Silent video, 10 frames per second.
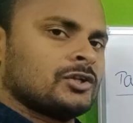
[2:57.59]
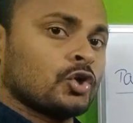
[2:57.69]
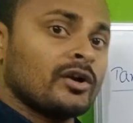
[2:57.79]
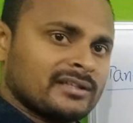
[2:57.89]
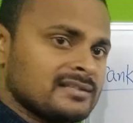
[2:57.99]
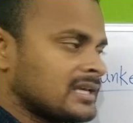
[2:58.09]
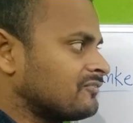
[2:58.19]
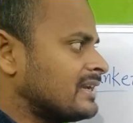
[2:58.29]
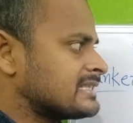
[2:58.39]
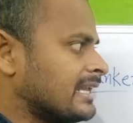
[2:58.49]
total
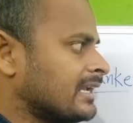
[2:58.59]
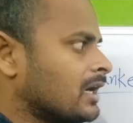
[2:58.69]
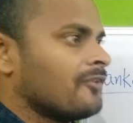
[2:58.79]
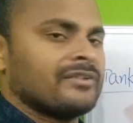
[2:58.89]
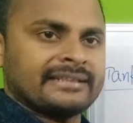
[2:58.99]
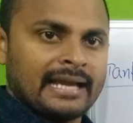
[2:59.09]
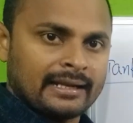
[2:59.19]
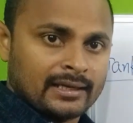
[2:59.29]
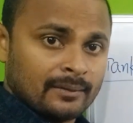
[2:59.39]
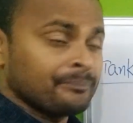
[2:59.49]
surface area of the
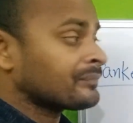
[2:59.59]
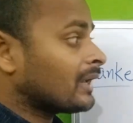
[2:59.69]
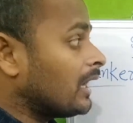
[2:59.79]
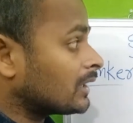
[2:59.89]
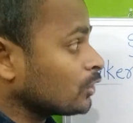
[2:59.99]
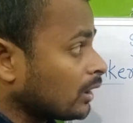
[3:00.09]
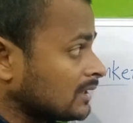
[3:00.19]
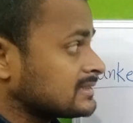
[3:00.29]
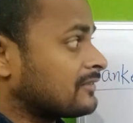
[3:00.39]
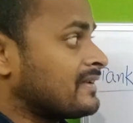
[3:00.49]
tanker or total
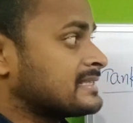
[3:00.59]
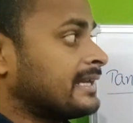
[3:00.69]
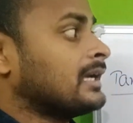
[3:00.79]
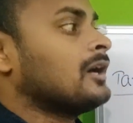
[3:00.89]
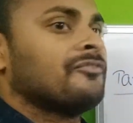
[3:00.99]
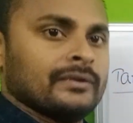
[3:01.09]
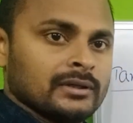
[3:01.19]
surface area of